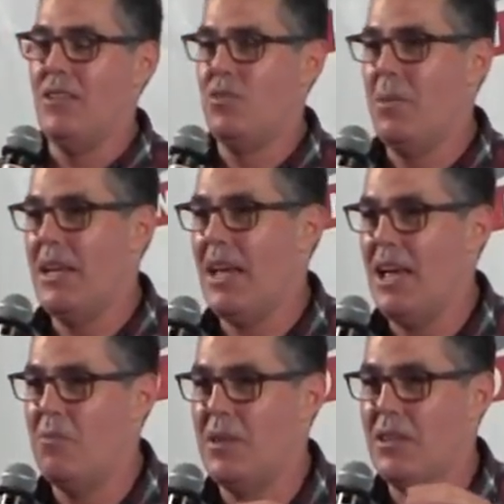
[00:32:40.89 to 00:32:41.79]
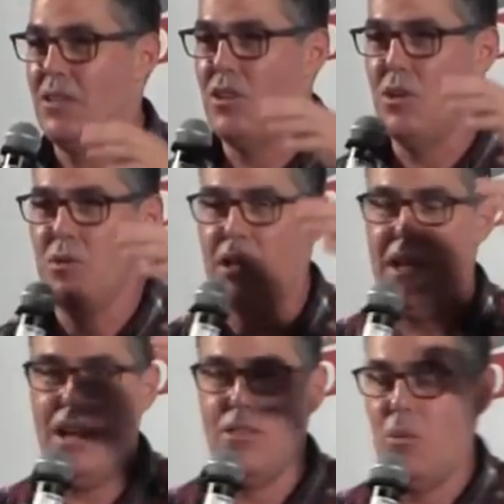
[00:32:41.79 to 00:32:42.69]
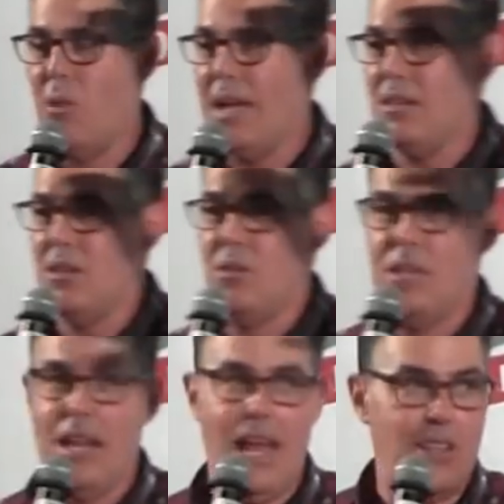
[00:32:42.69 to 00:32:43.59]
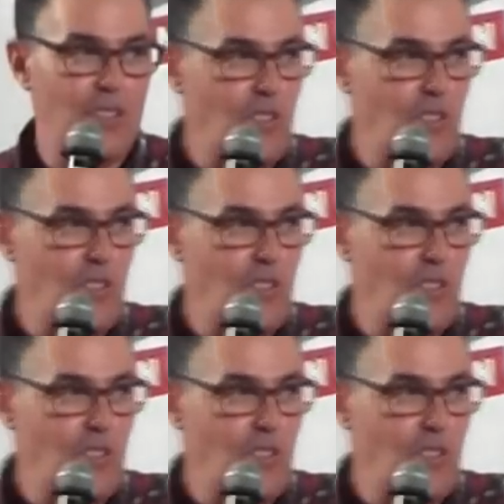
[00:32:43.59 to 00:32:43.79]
this weekend with the white dude that had the